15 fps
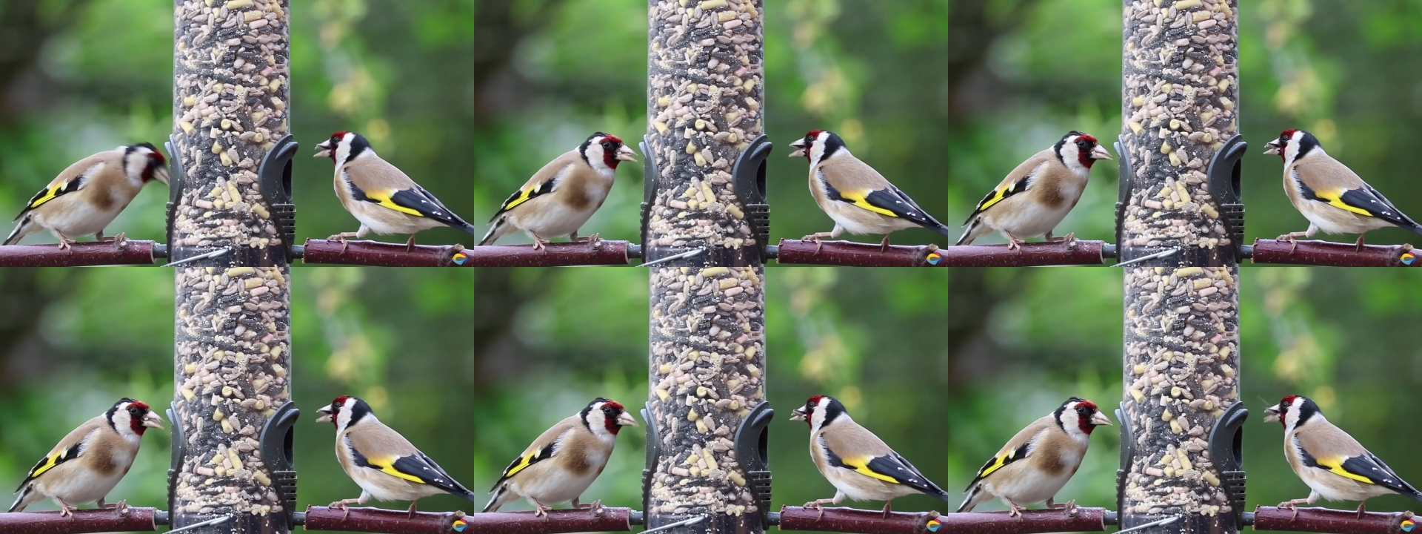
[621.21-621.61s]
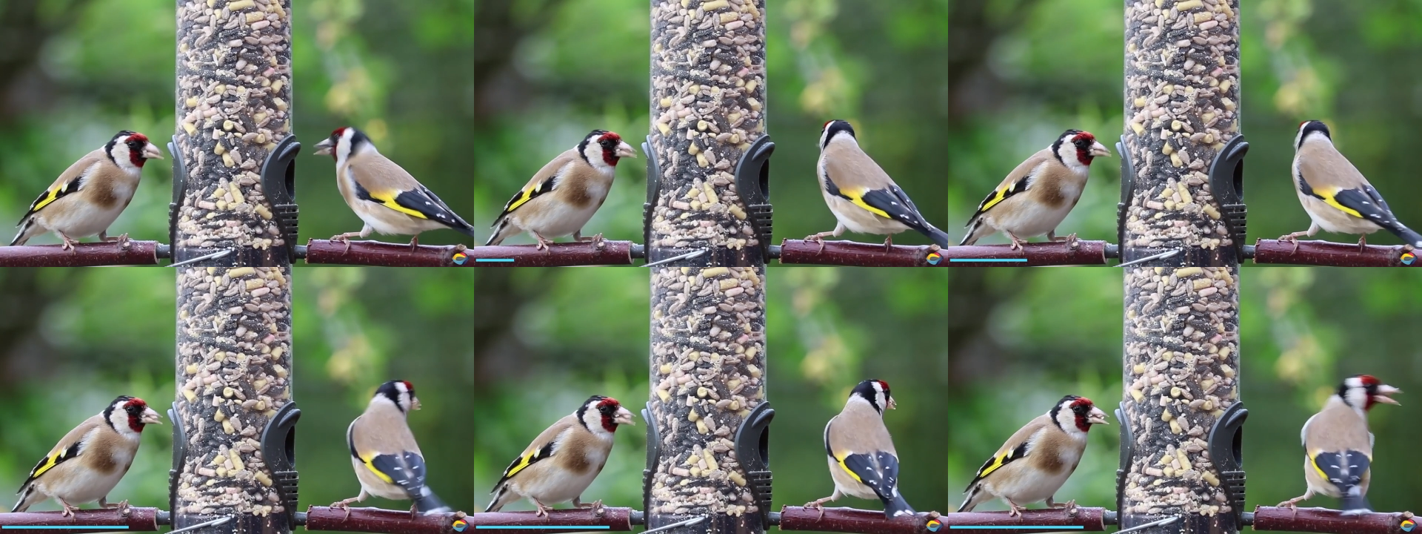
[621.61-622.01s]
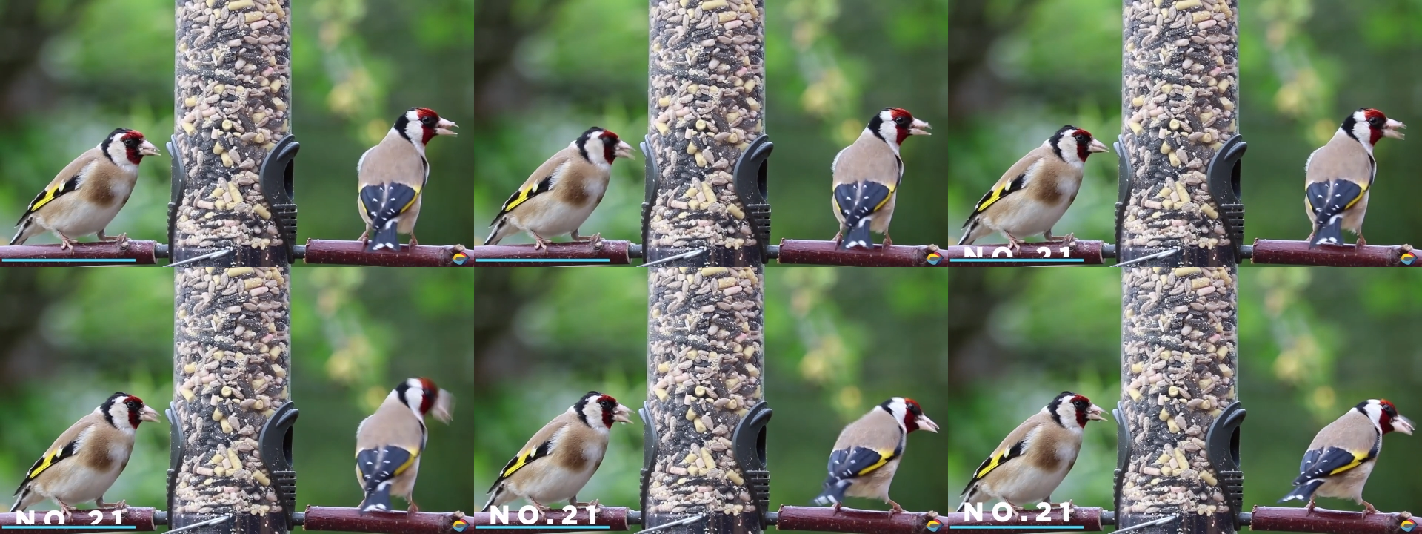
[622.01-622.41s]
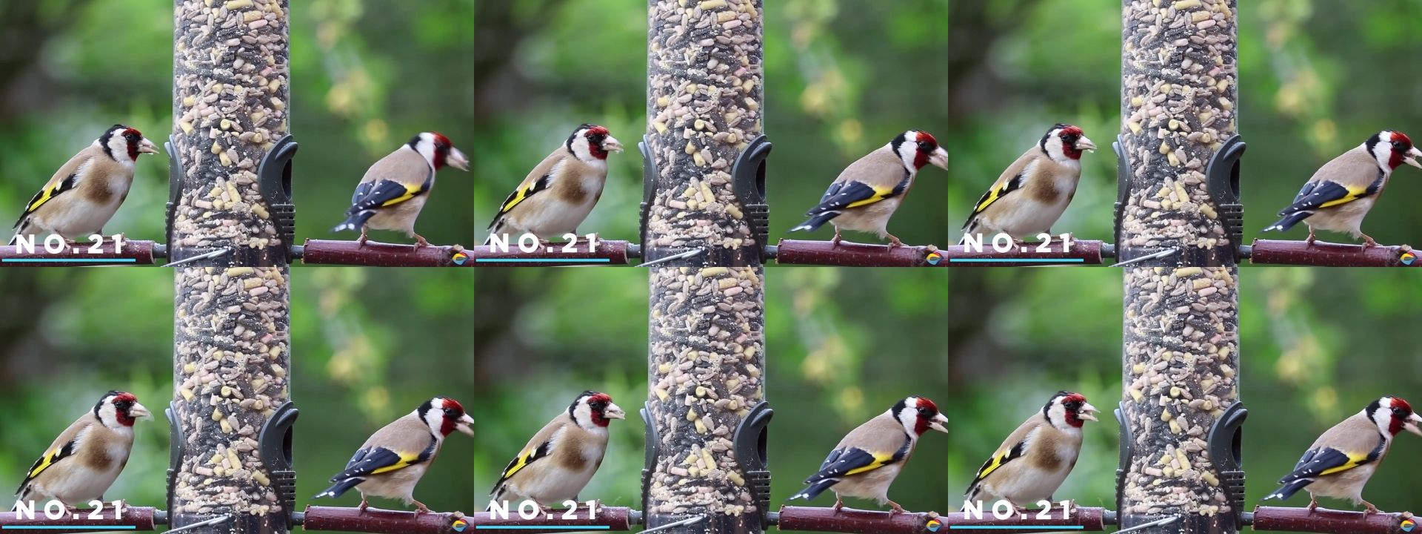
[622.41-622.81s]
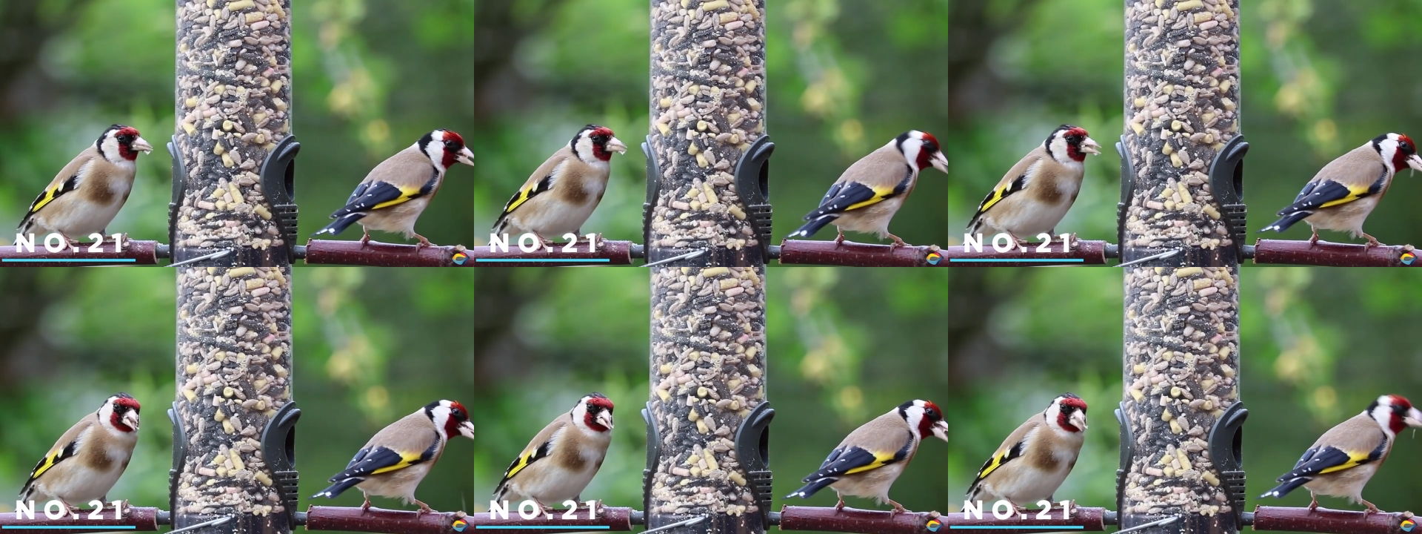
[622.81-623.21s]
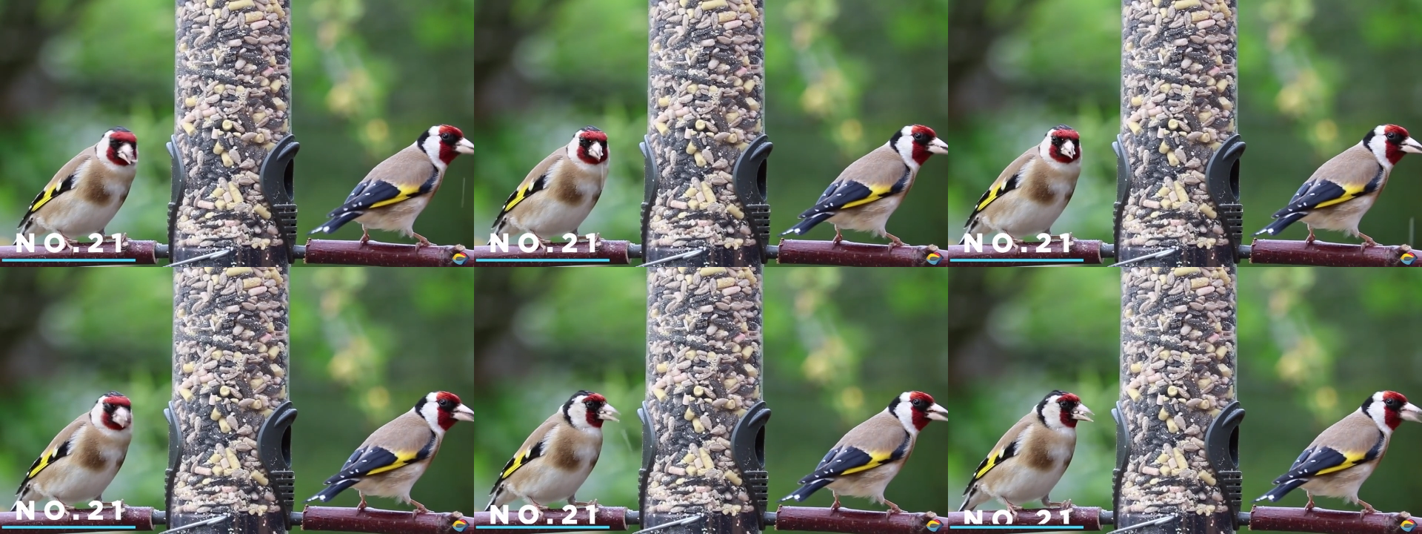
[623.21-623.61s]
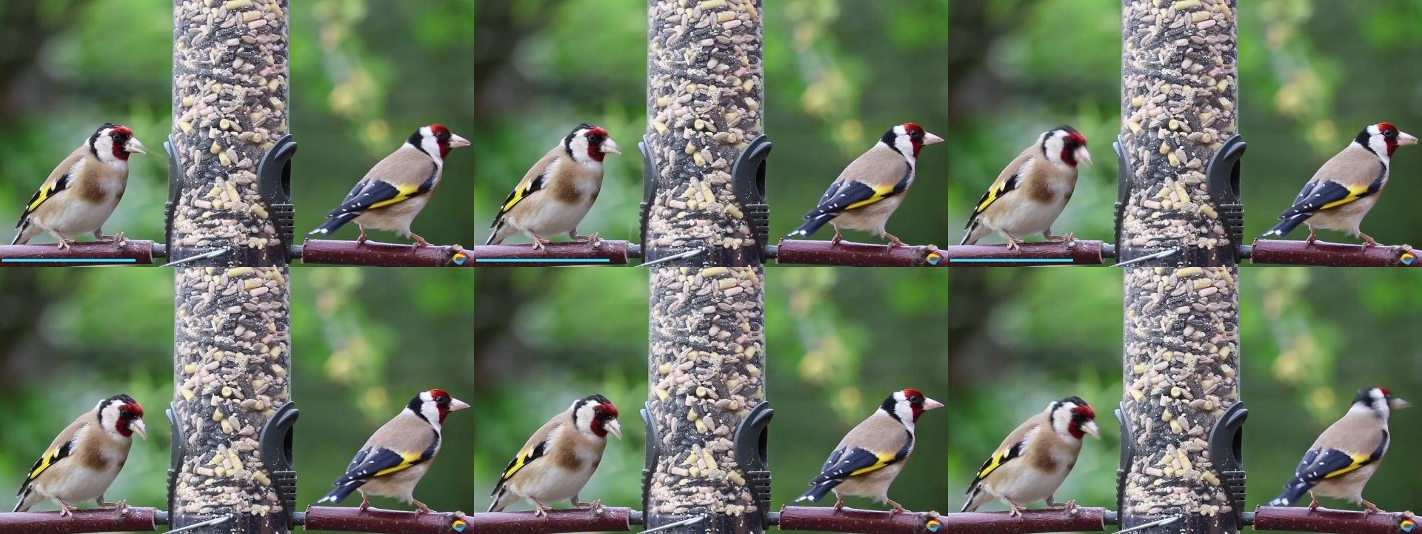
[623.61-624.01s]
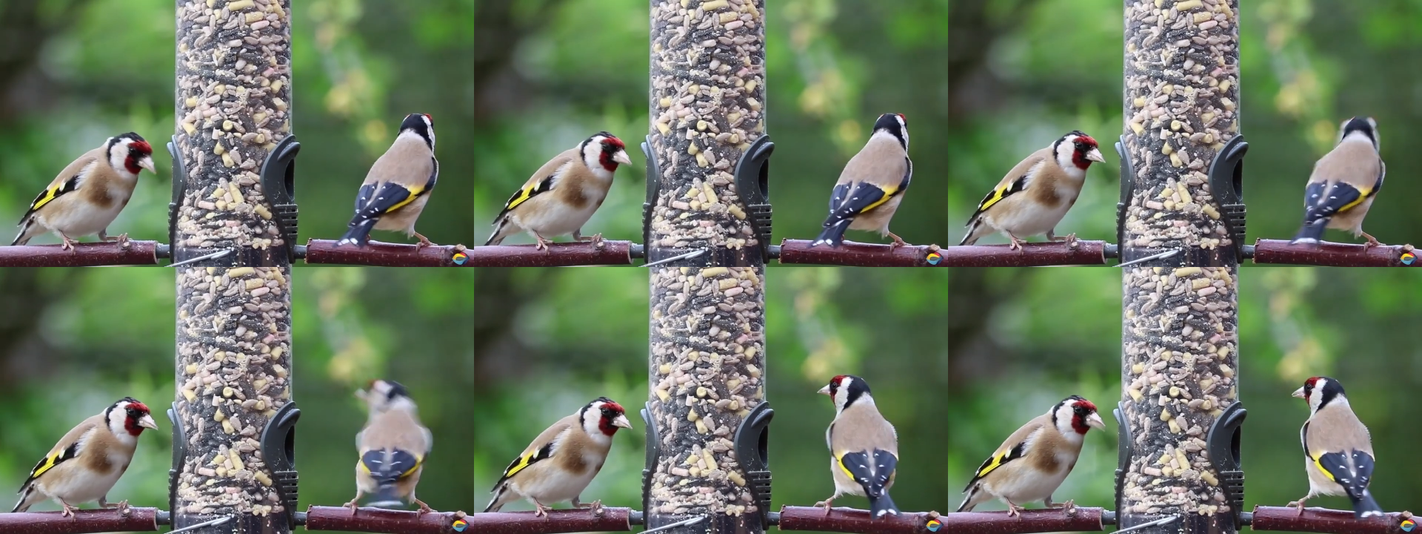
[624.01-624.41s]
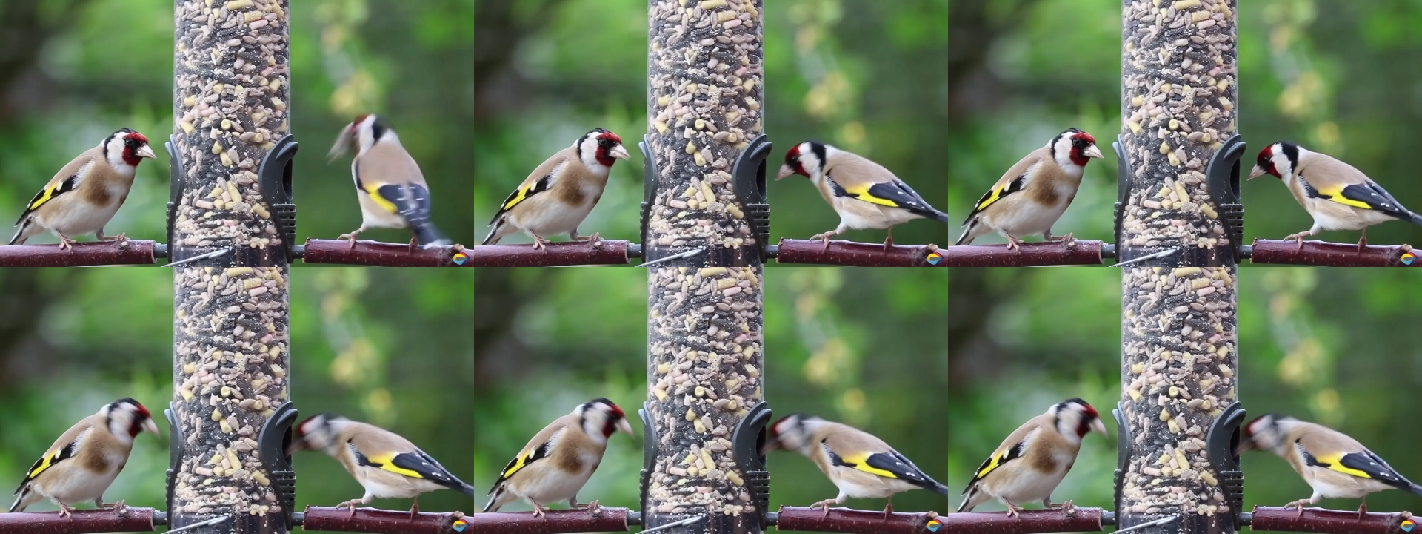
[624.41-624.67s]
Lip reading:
Nobody's mouth can be seen.